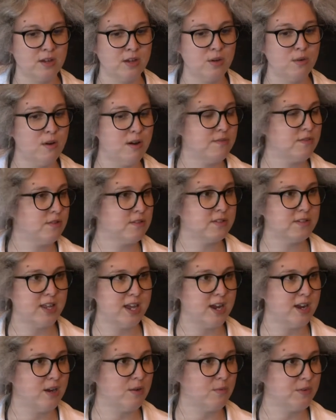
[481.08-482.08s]
whoever's
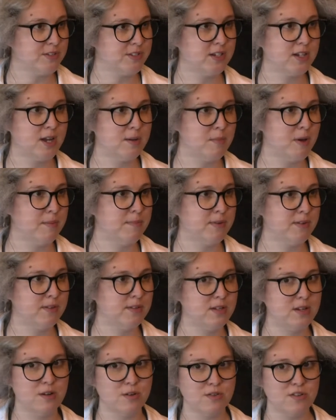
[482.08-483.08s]
there and wants to come up and you
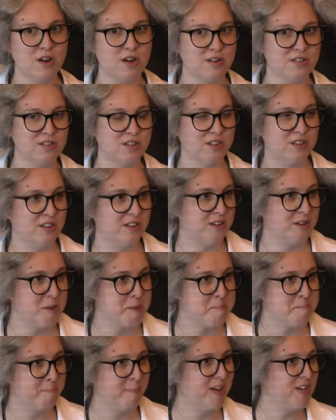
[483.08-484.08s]
know talk to the
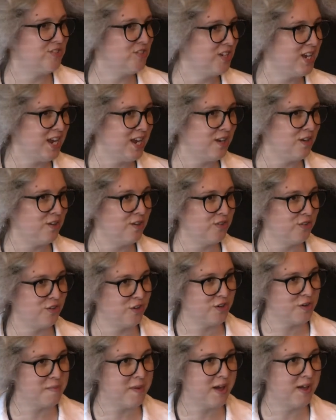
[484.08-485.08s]
educator and learn
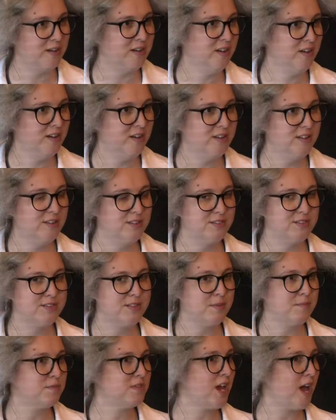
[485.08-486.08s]
about
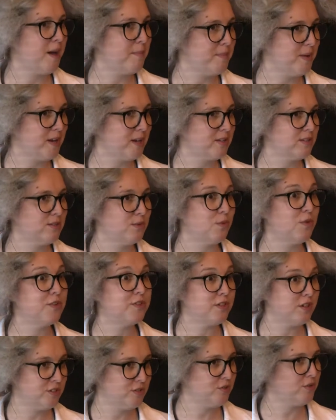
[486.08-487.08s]
some topic. Hmm. So we'll
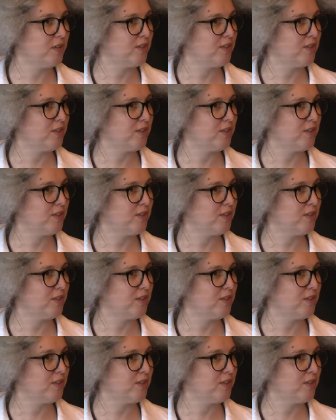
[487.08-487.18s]
start doing